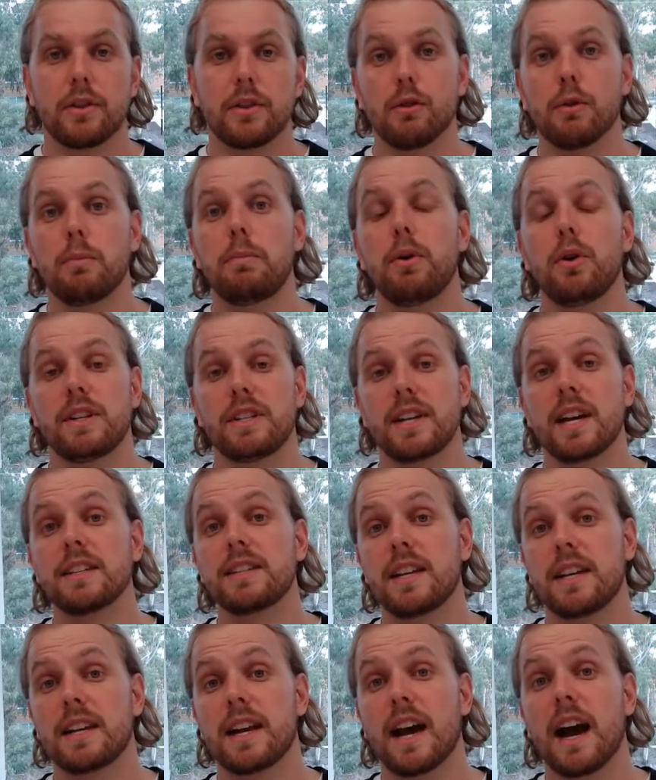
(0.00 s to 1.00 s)
The report
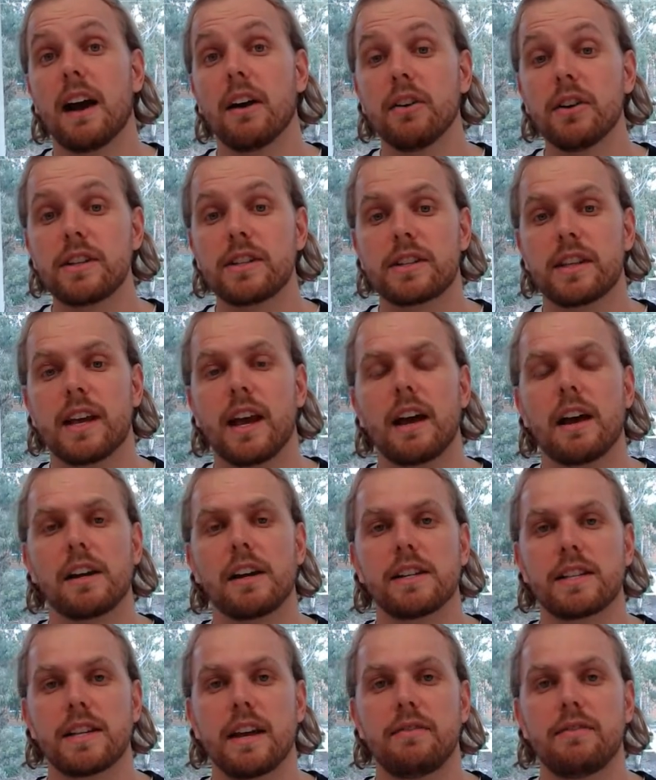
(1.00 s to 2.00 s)
does encourage the
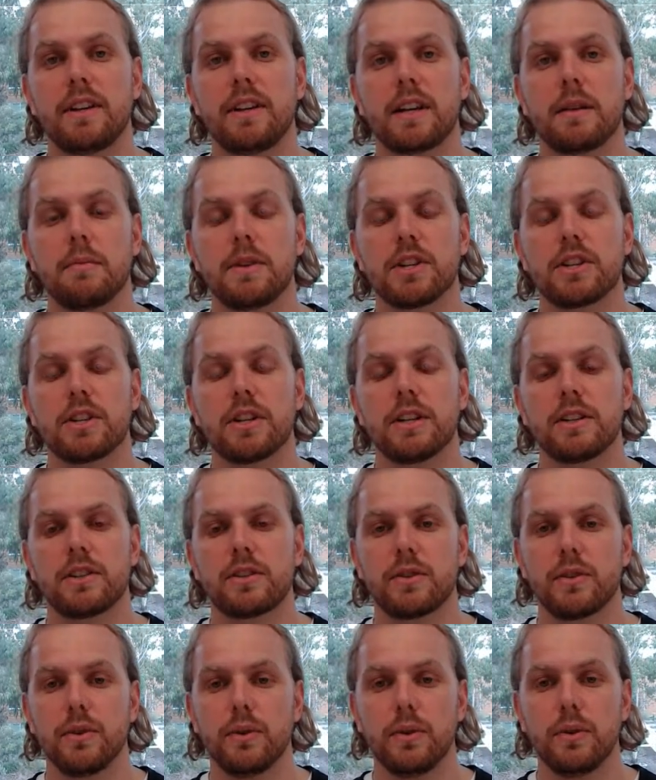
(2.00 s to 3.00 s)
AI Safety Commissioner
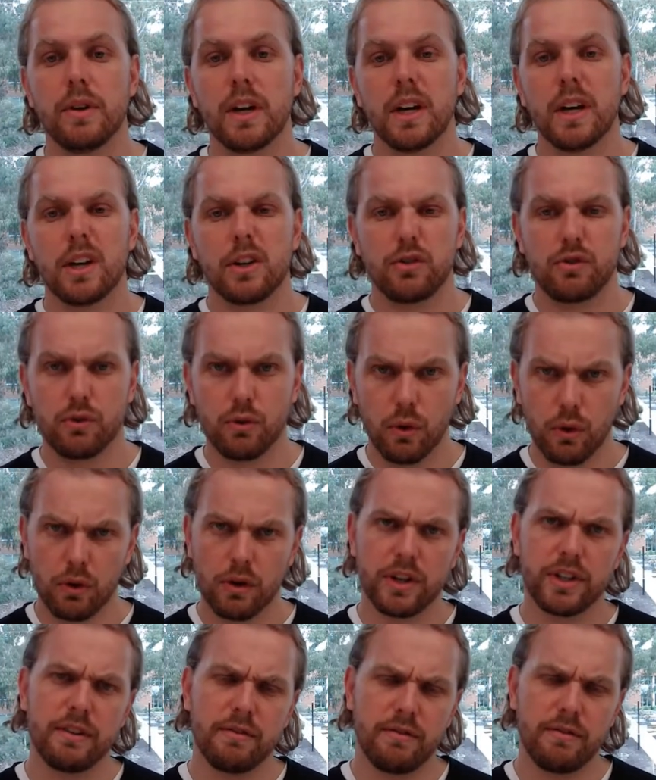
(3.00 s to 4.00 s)
to
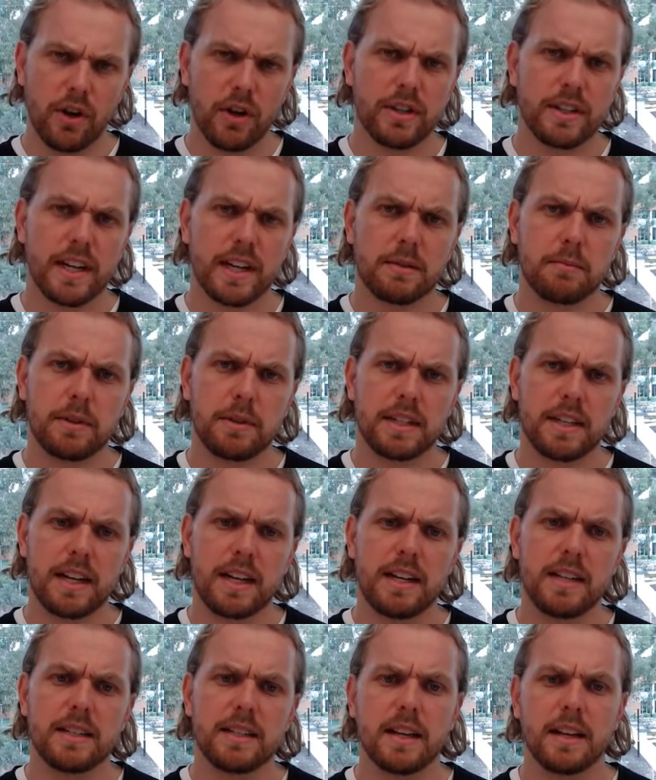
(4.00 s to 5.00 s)
draw on diverse
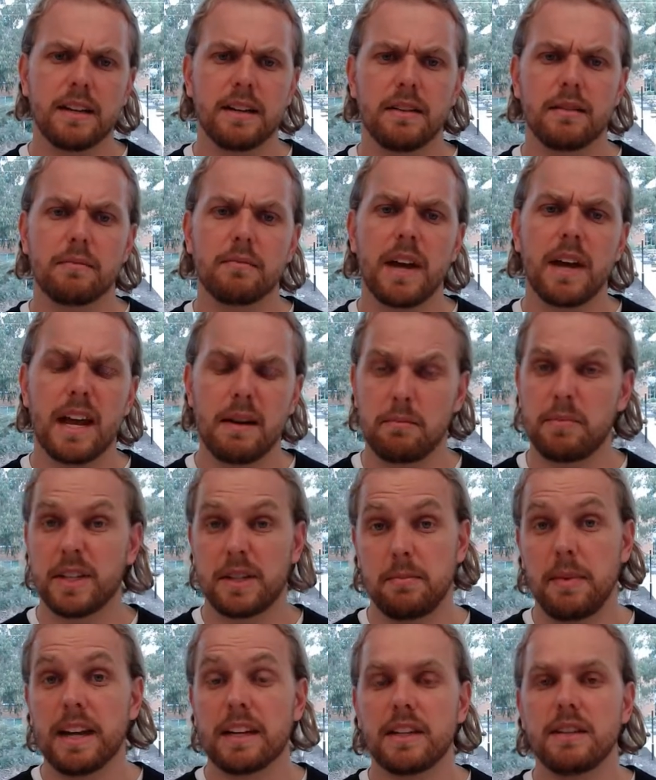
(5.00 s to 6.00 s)
expertise and
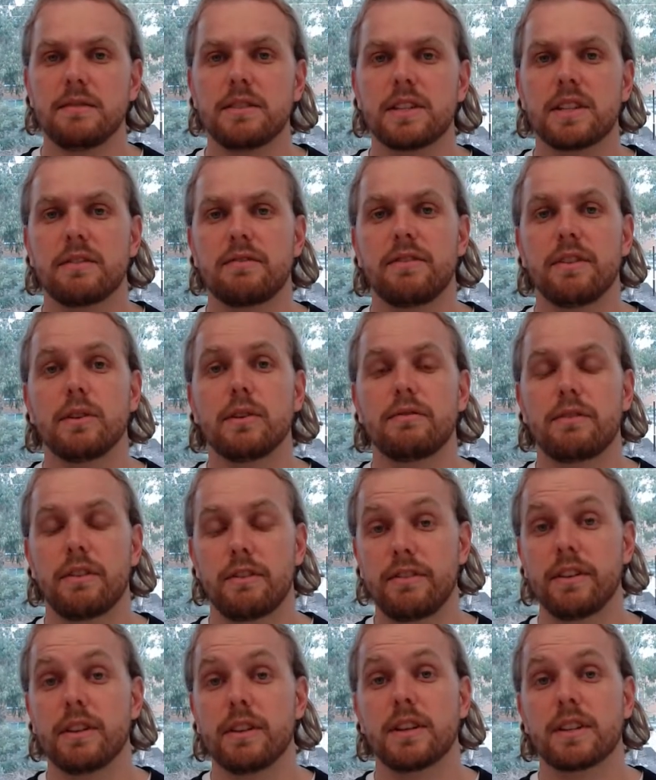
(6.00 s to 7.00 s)
perspectives to
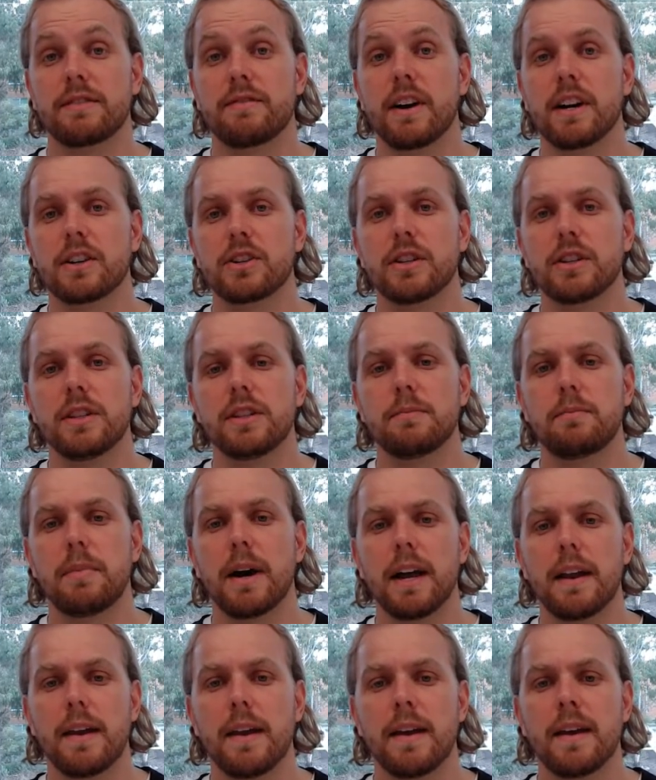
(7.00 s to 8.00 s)
fulfill its functions,
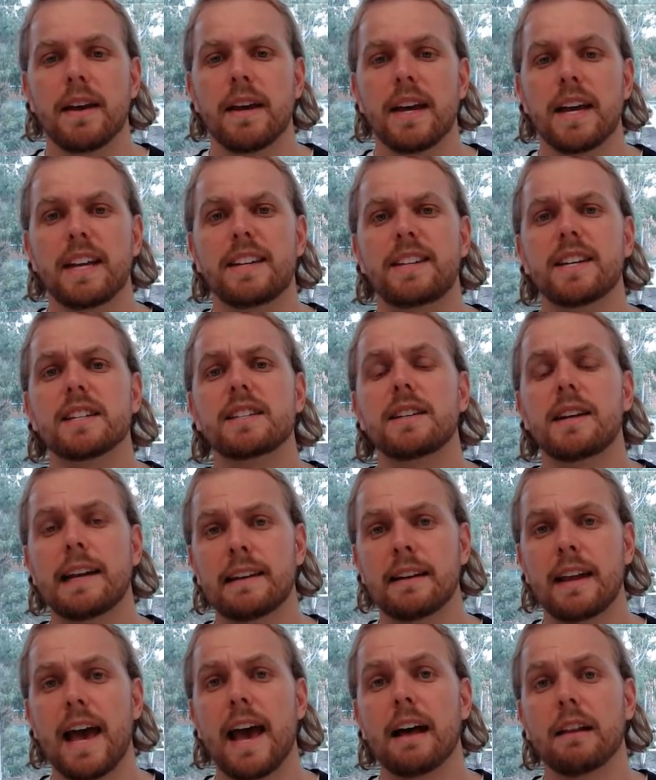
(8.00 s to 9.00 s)
but it
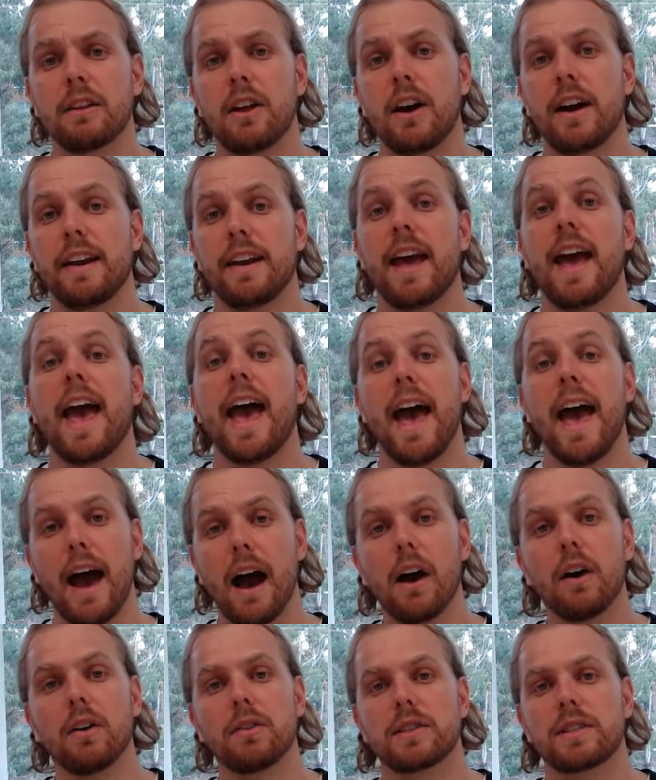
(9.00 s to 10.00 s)
doesn't outline
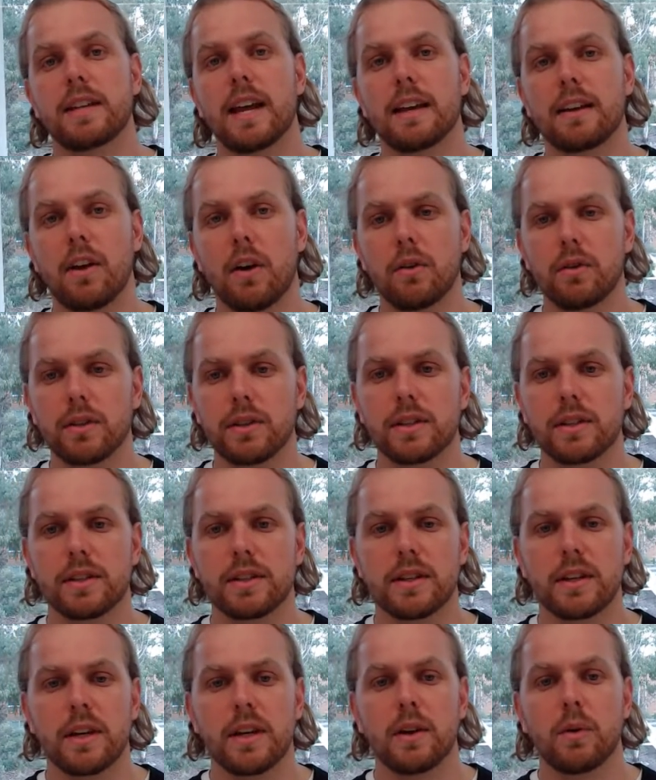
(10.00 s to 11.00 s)
how
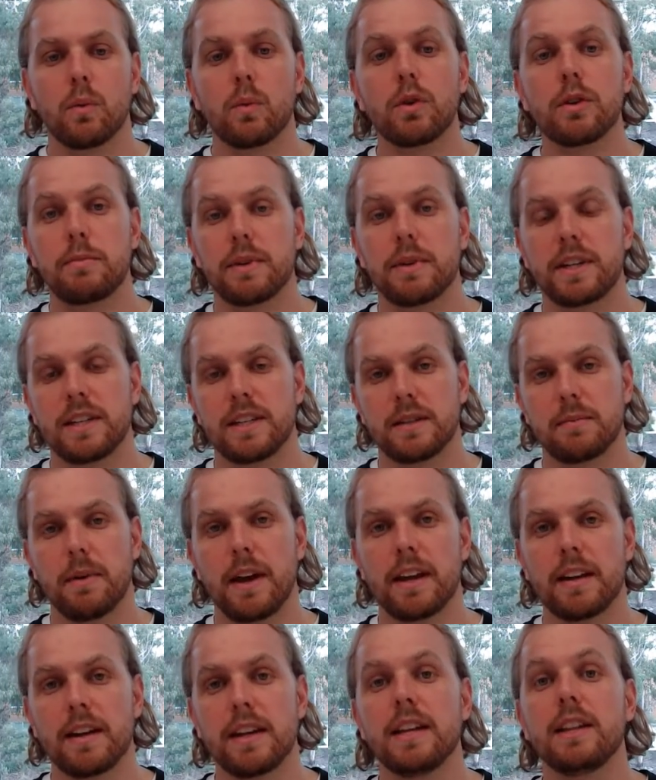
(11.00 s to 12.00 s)
stakeholders would
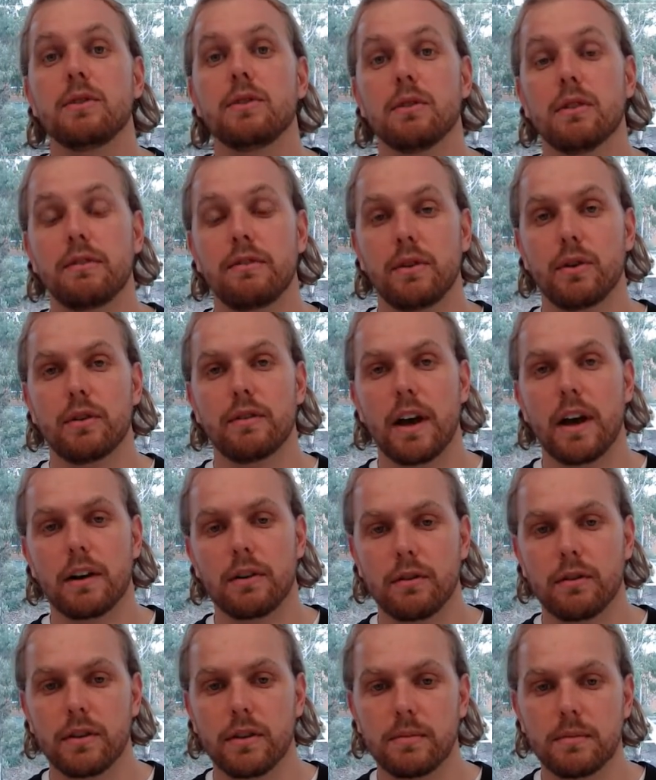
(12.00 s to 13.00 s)
participate in the review of
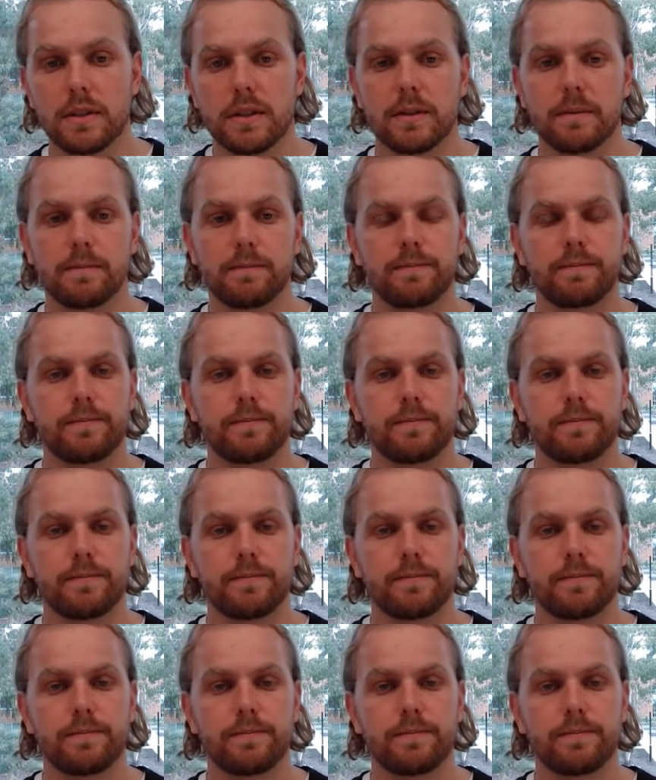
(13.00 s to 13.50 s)
algorithms.